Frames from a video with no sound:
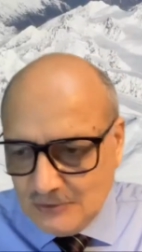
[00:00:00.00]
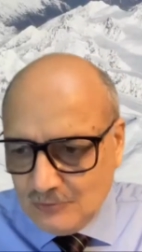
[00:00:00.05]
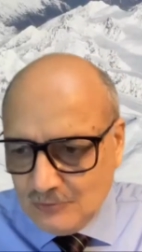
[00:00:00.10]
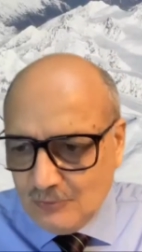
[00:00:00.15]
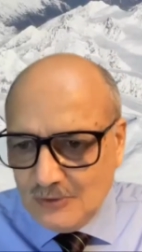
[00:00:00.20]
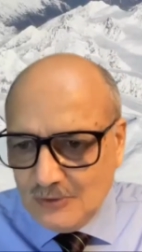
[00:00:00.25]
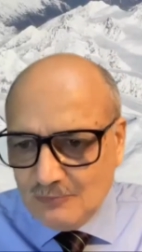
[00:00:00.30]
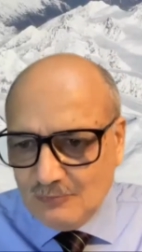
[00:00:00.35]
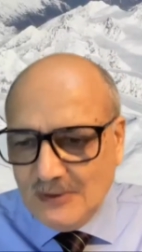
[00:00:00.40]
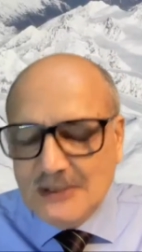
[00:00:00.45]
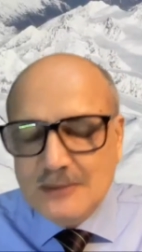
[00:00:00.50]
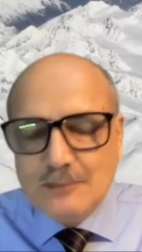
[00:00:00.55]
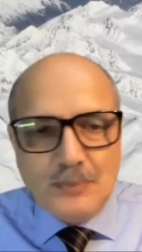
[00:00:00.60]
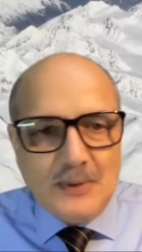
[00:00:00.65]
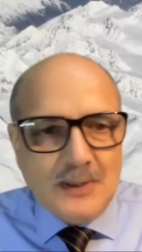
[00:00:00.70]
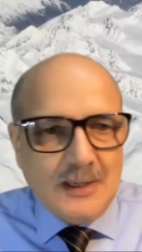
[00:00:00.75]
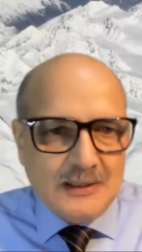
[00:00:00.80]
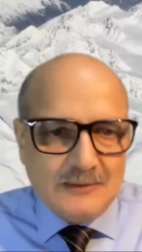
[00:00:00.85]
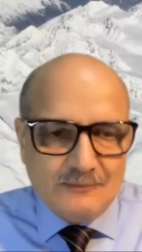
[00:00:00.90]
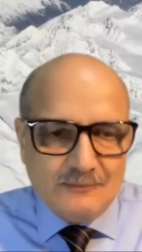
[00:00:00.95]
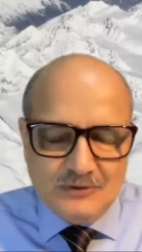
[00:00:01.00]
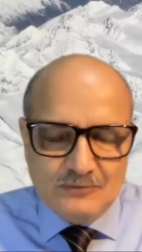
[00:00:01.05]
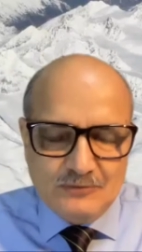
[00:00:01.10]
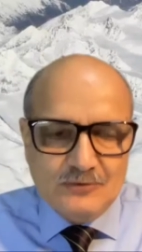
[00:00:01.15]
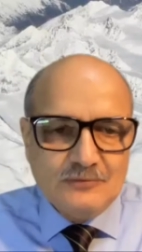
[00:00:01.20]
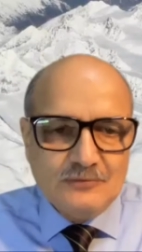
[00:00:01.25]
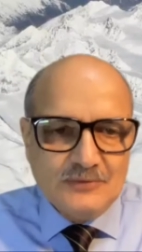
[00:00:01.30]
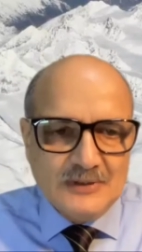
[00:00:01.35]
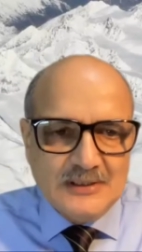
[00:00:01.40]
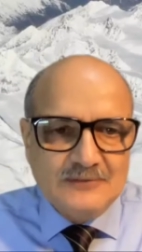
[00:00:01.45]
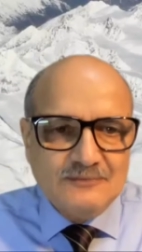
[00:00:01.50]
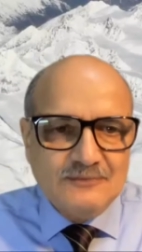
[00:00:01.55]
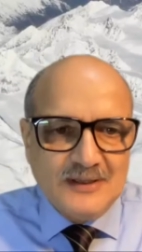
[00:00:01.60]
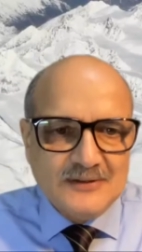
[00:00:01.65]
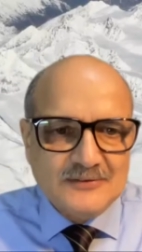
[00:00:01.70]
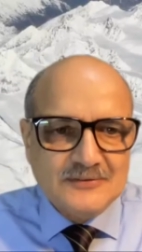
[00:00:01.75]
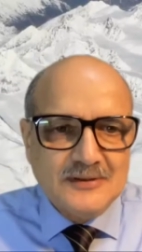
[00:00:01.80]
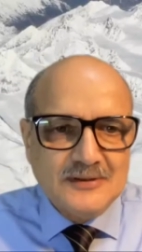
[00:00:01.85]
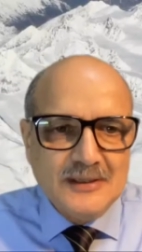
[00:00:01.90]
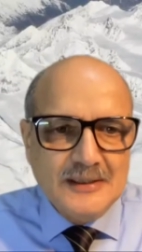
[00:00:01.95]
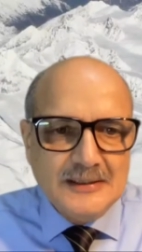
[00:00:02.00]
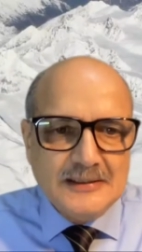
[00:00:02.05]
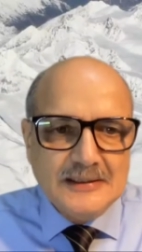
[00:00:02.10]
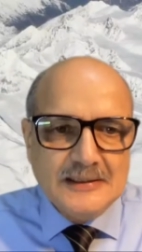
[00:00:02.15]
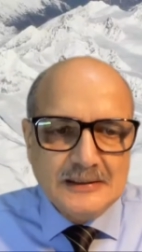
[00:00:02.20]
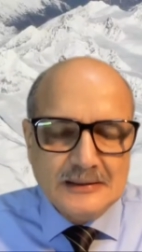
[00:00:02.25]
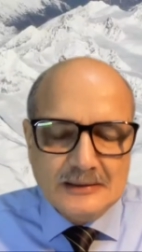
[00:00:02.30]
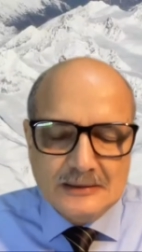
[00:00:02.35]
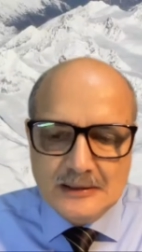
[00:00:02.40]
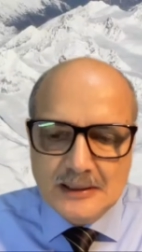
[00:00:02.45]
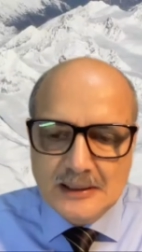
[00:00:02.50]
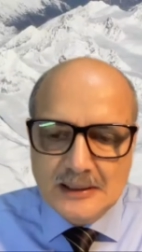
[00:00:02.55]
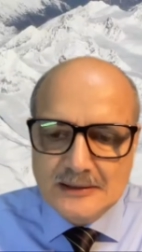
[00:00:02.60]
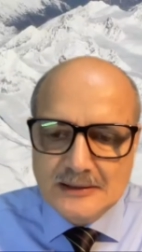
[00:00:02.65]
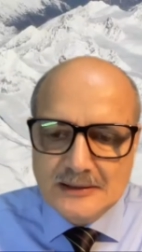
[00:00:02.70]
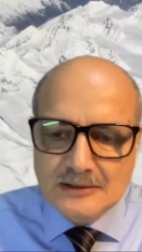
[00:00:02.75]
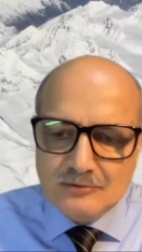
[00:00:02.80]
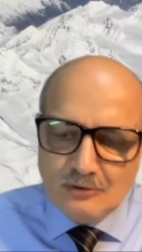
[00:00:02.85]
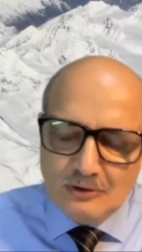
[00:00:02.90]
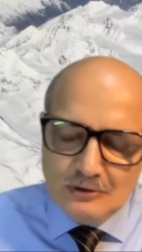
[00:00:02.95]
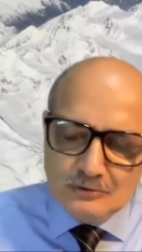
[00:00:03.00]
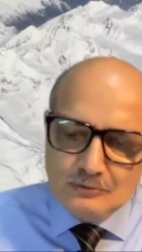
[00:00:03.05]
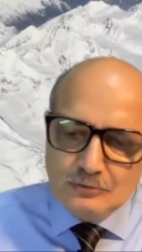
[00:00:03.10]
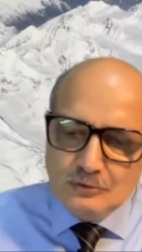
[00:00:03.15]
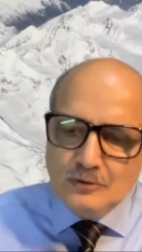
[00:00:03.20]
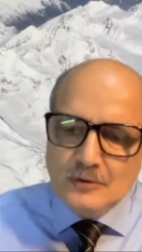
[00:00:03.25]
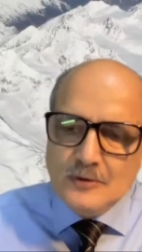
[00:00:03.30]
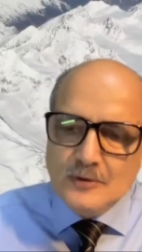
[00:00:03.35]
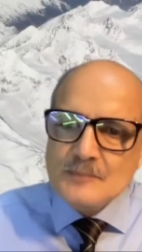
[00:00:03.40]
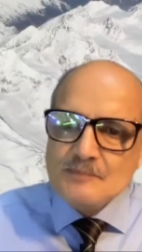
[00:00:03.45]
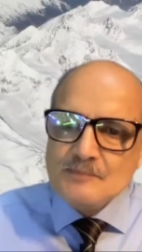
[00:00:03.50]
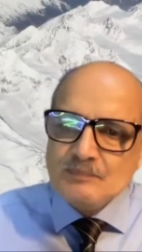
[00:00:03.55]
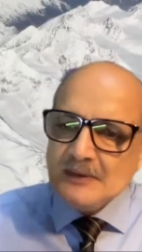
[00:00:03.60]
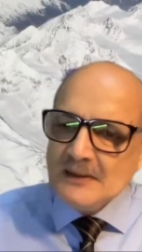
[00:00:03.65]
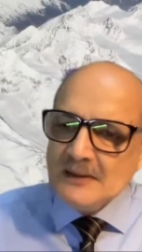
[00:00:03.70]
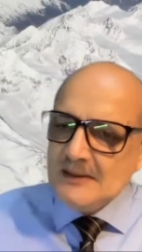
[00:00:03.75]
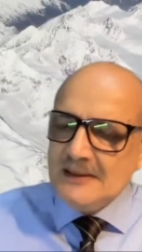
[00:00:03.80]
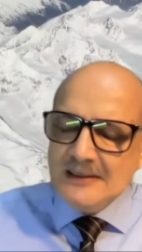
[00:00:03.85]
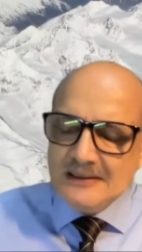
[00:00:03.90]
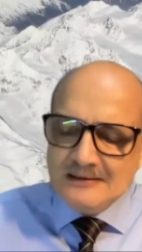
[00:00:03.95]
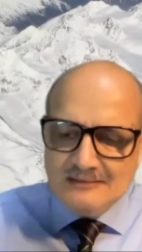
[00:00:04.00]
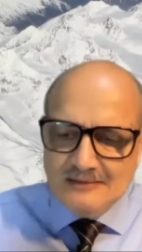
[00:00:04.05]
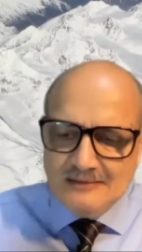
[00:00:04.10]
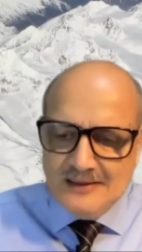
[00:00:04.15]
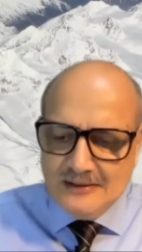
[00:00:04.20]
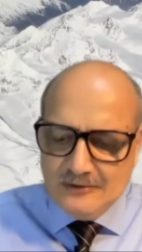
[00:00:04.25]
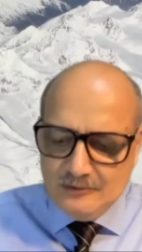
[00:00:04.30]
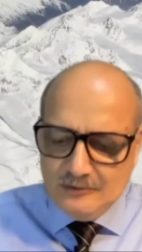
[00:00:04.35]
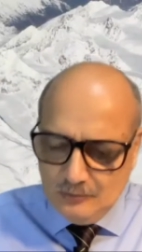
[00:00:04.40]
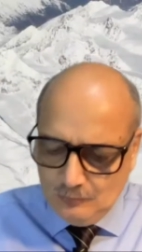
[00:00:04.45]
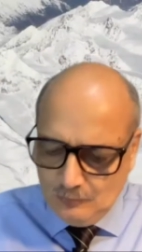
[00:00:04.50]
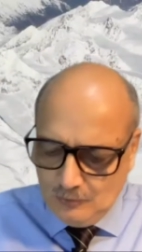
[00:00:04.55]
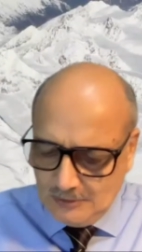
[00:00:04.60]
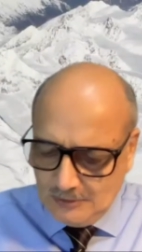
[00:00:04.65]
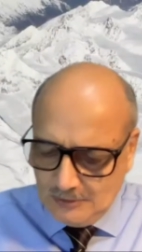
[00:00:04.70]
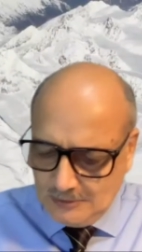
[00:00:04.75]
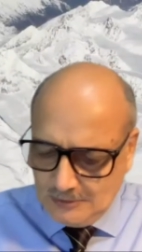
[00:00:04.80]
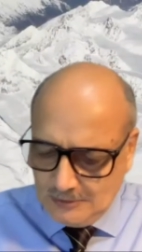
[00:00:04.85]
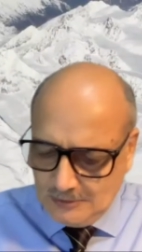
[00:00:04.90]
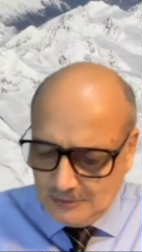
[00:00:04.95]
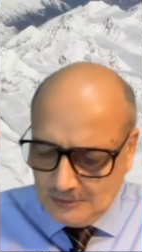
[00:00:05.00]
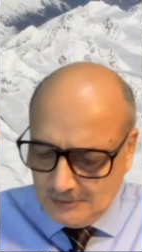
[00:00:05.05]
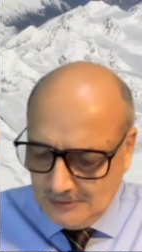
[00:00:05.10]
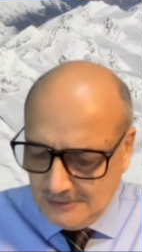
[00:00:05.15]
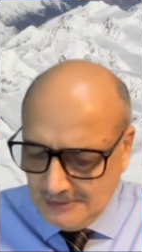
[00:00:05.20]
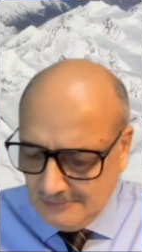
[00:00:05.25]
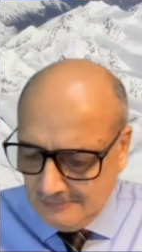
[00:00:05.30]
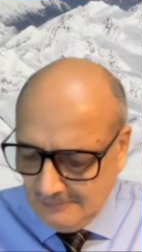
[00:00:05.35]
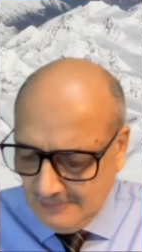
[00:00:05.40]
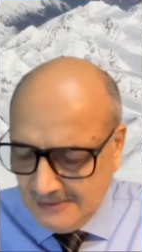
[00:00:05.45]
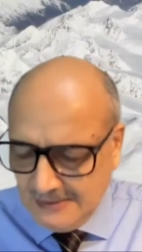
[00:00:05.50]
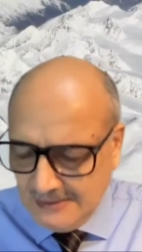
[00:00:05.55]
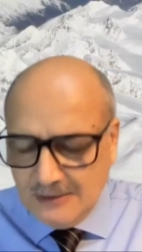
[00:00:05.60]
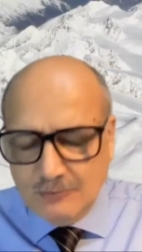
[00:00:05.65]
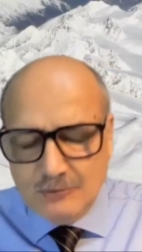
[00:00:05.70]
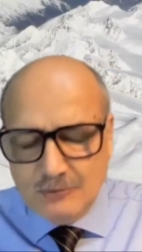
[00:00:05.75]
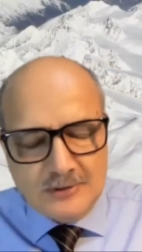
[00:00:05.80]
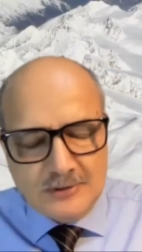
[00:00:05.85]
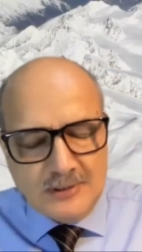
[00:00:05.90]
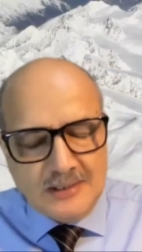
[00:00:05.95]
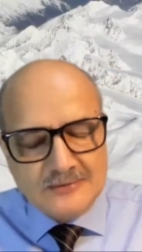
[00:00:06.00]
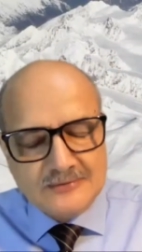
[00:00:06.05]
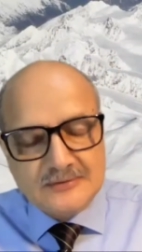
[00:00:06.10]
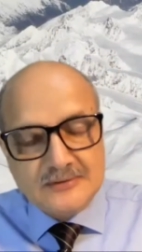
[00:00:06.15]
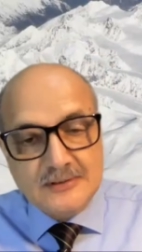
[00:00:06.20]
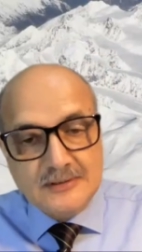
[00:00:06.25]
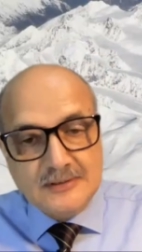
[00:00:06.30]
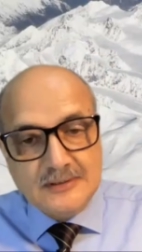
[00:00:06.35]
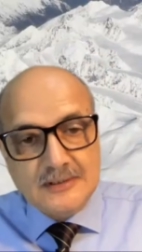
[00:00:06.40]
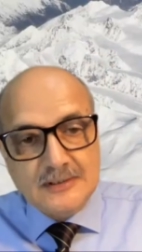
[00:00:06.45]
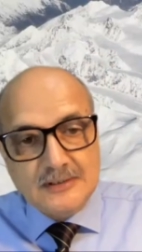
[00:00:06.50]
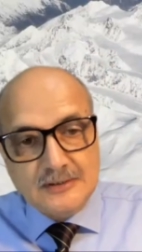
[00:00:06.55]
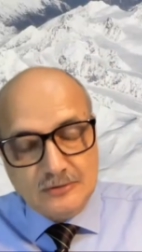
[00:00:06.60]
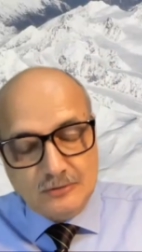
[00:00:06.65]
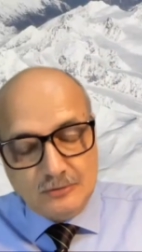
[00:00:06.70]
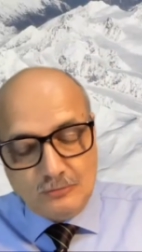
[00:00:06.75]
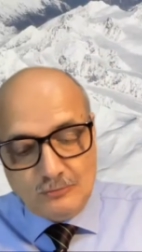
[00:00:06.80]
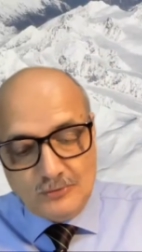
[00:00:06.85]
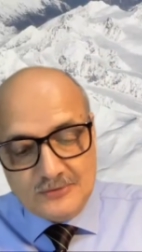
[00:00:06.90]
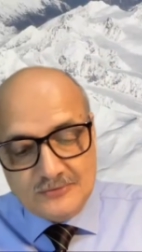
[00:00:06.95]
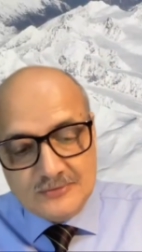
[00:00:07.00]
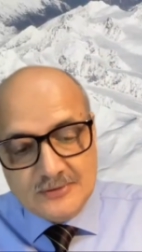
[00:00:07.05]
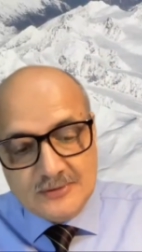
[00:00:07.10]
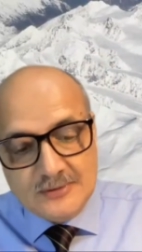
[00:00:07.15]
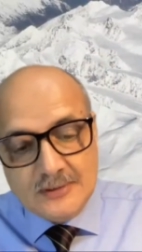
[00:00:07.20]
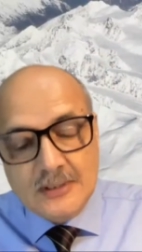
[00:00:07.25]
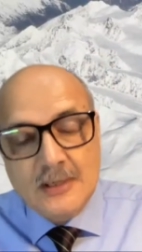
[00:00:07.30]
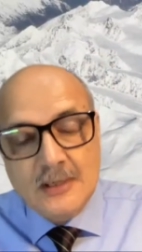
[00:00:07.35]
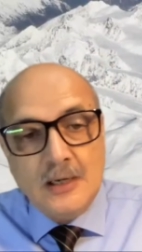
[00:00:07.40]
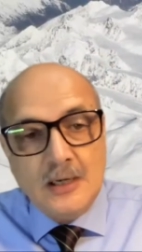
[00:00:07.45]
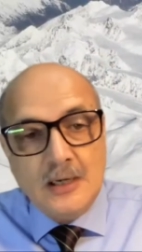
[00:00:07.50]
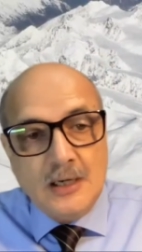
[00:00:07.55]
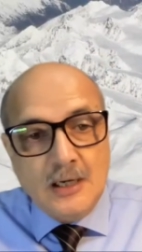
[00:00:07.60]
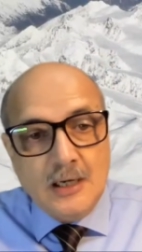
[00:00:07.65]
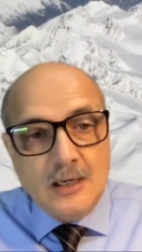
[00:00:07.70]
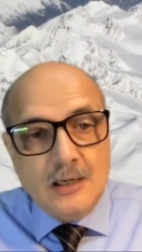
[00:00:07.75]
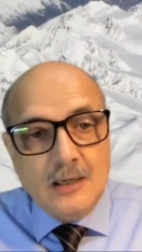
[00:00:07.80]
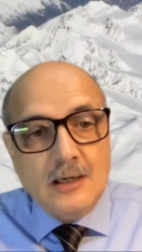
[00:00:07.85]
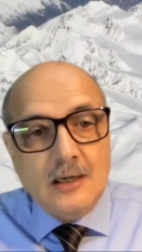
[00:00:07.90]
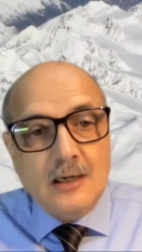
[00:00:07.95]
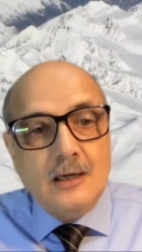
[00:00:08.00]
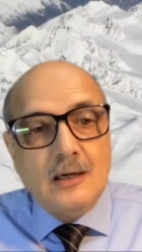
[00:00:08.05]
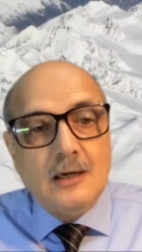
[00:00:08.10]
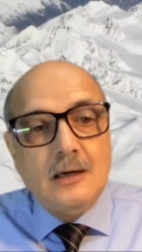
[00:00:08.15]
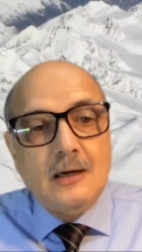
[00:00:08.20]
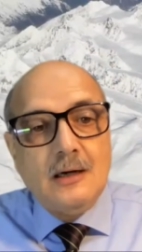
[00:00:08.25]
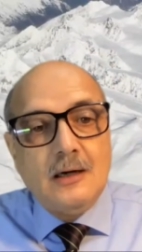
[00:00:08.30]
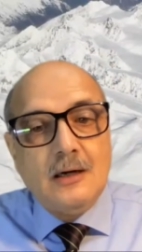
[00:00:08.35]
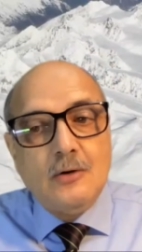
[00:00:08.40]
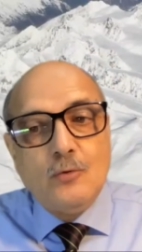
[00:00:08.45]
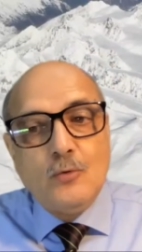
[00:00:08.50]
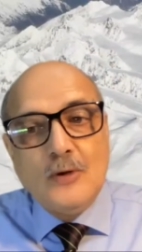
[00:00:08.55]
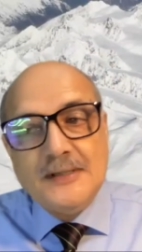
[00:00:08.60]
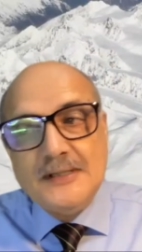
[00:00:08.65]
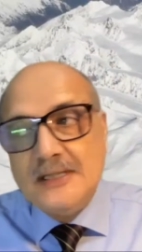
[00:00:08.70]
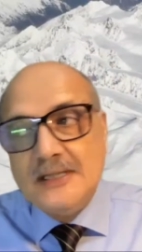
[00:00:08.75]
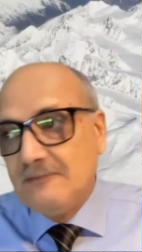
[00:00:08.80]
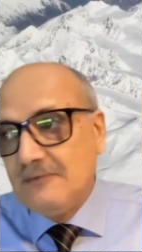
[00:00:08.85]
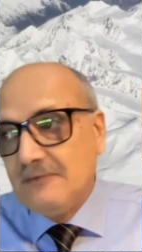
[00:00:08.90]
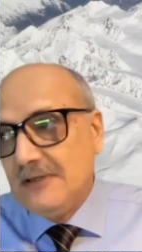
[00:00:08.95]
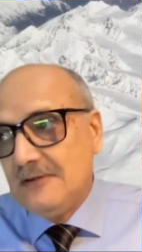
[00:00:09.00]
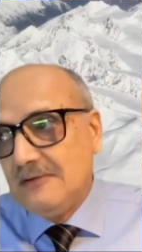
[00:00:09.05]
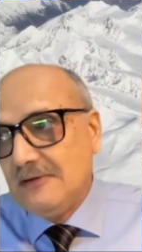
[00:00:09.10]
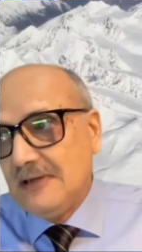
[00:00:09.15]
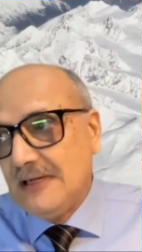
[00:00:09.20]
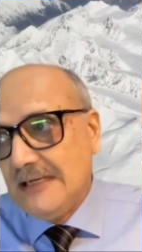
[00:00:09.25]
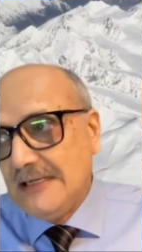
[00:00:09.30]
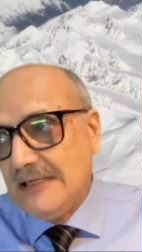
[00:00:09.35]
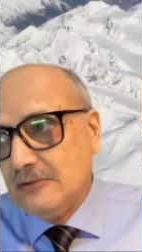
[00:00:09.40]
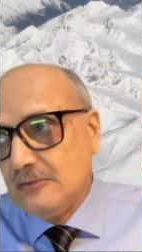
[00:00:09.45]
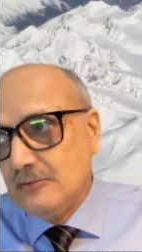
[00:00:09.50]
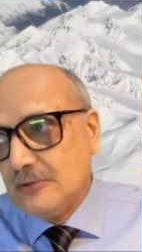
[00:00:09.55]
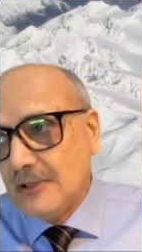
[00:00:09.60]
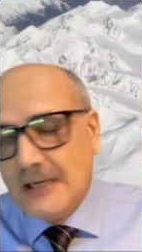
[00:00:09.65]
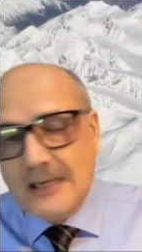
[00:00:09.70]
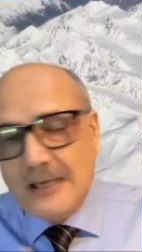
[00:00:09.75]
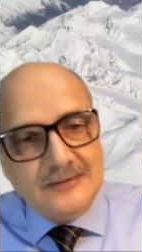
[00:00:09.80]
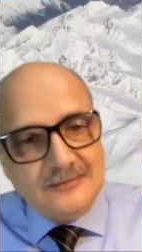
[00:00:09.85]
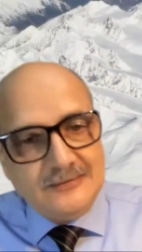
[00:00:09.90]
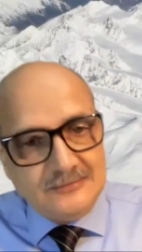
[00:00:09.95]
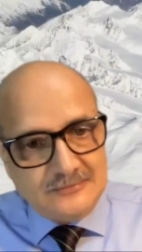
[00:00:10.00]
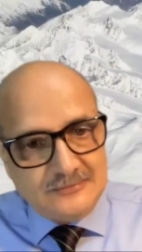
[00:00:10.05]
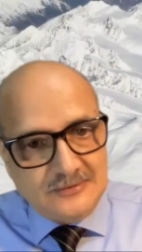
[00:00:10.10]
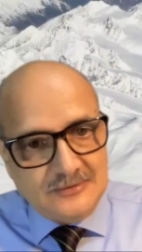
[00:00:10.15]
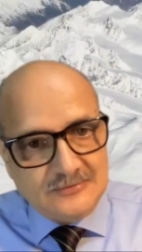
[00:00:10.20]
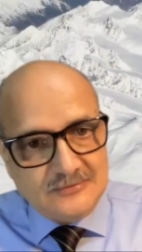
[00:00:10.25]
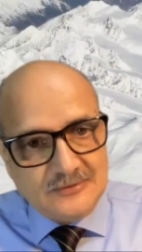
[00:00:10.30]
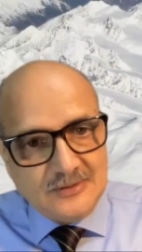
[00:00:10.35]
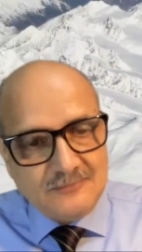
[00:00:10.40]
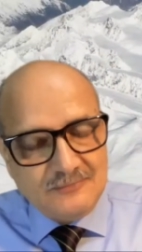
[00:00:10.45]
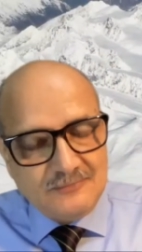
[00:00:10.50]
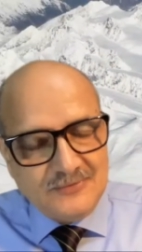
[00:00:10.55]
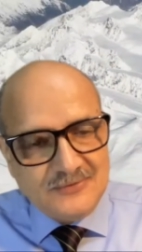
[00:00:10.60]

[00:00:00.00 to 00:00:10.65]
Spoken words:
So this was one part which was very fascinating. And this also gets linked to what Colonel Raina was asking in your question, whether we really utilized his